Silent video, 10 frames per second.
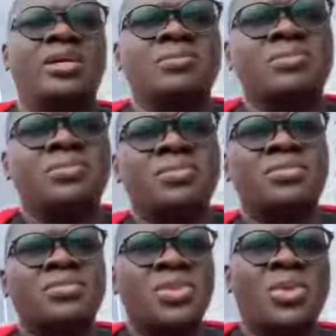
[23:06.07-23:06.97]
The train
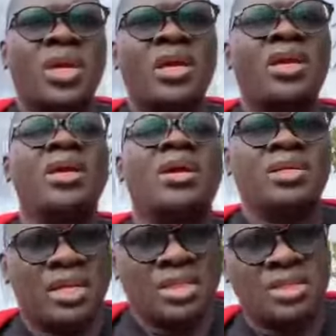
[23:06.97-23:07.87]

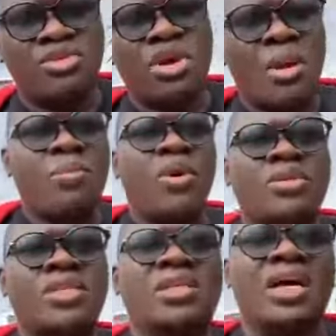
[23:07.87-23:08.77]
station in
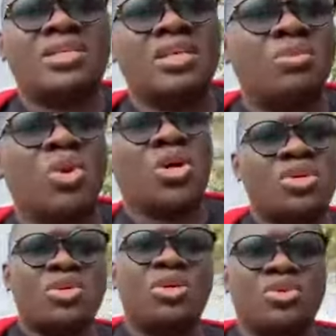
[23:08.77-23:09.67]
Ibadan is in Monia.
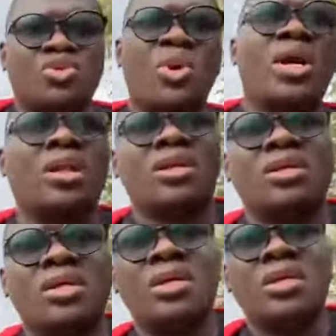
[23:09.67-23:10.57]

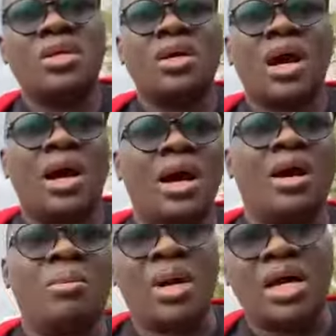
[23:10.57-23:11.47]
Okay, there's a
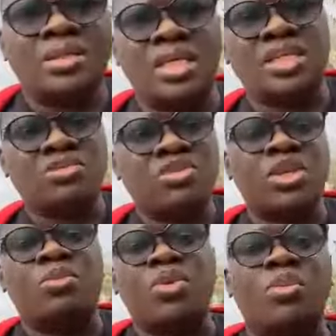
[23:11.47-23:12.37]
dry port in that
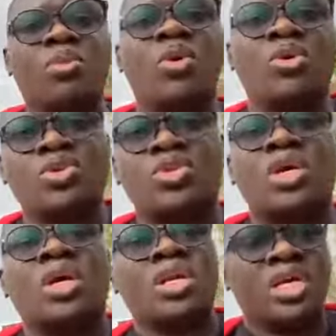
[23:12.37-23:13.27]
same location as
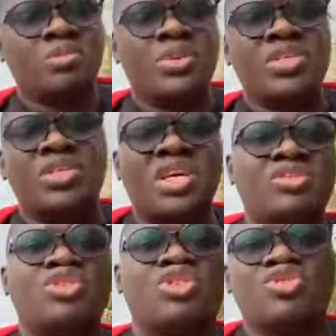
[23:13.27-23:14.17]
well.
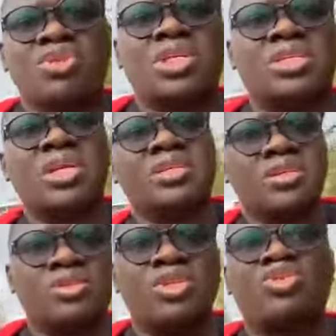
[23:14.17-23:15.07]
And
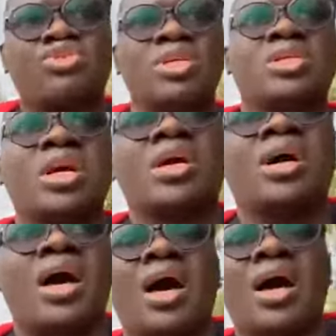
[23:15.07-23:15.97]
there's even a
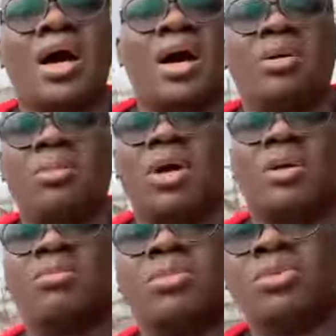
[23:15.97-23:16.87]
proposed, there's
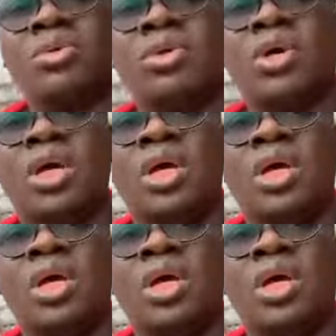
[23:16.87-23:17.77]
business
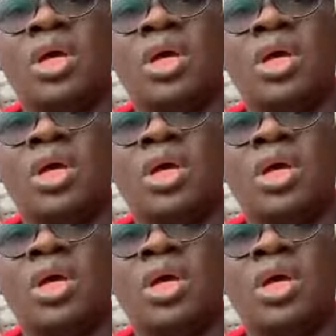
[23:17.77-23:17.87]
district, there's